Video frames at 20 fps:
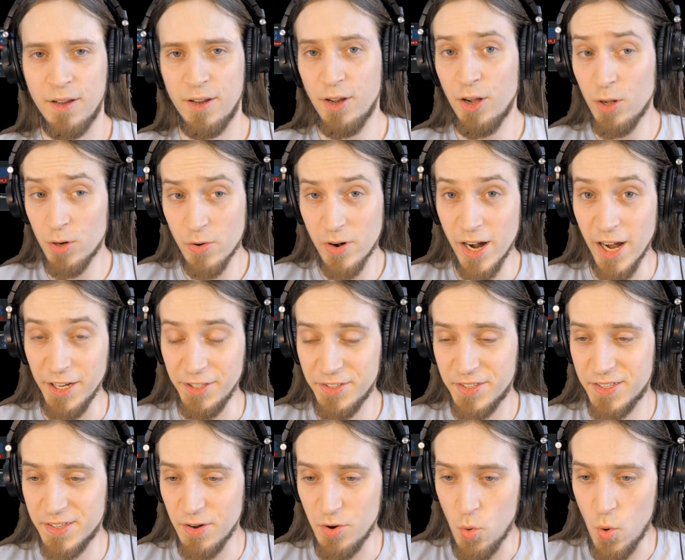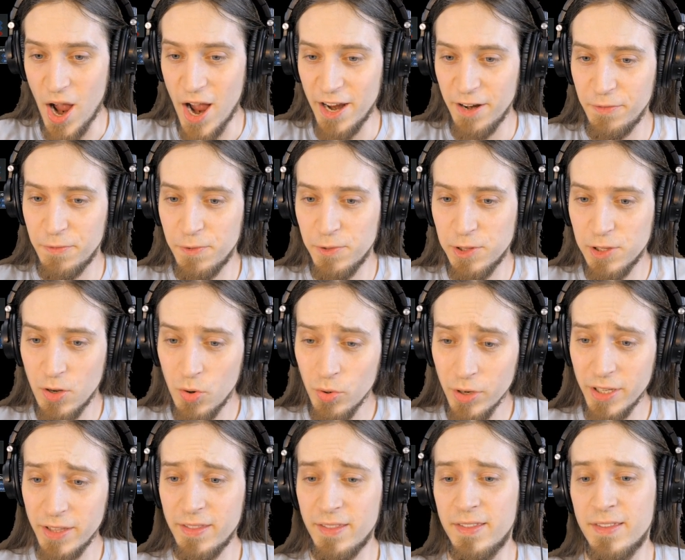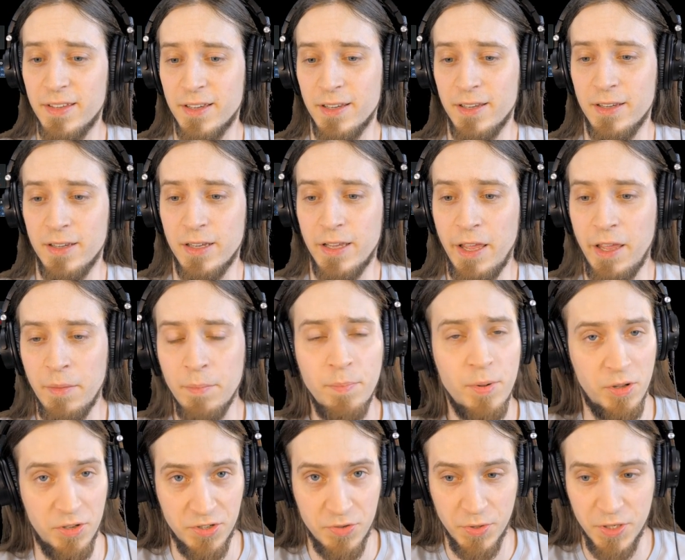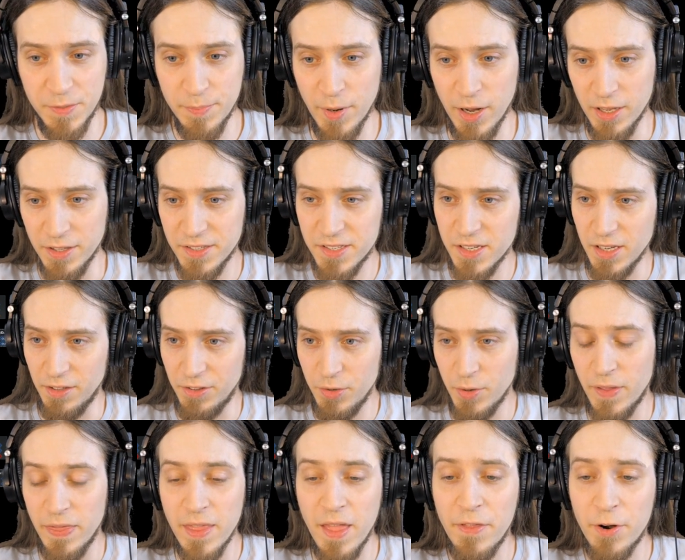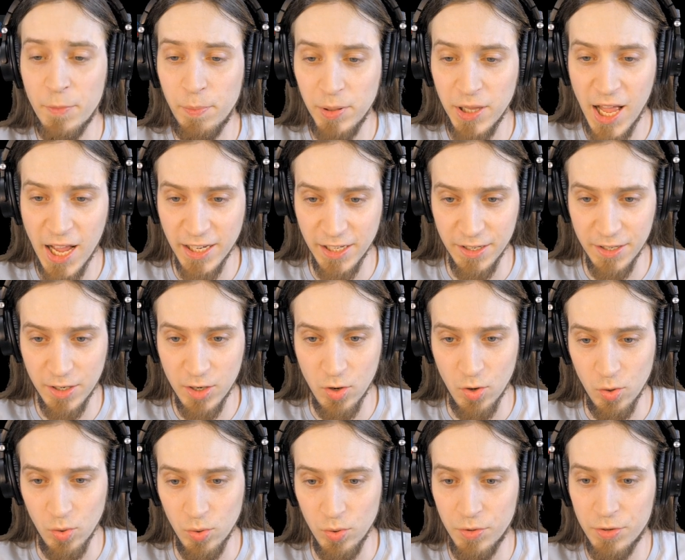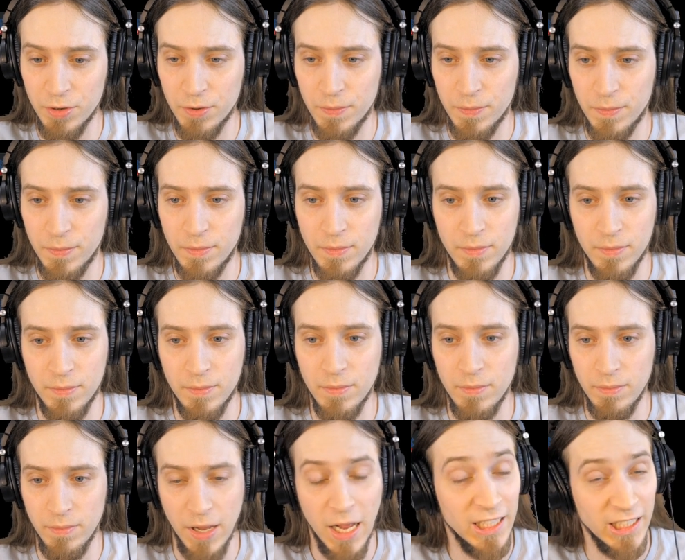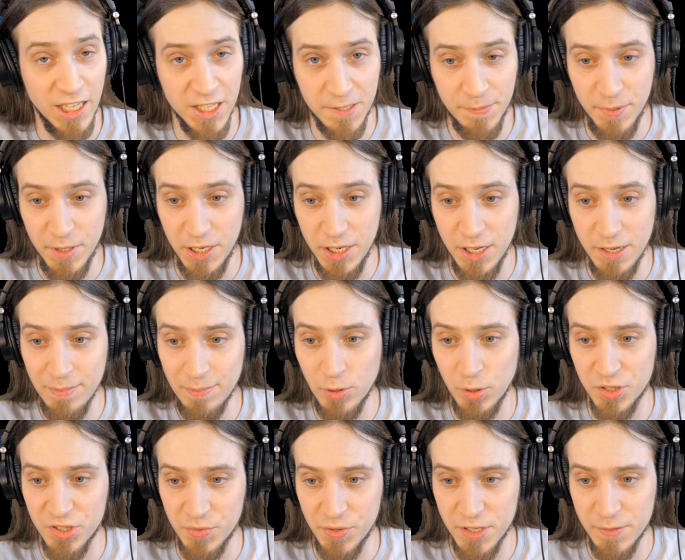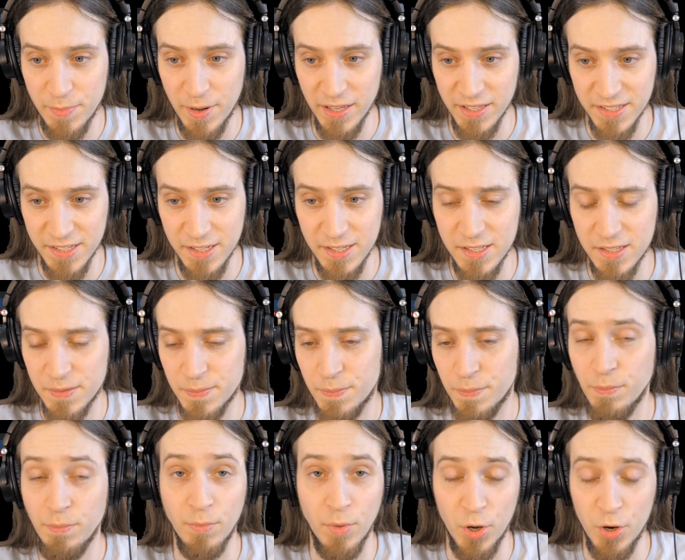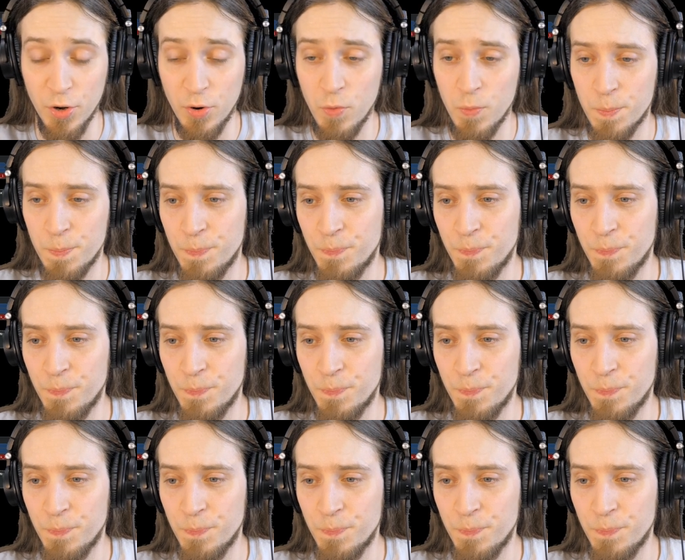All right, so I've loaded the impulse response into another plugin called LSP Impulse Responses, Mono,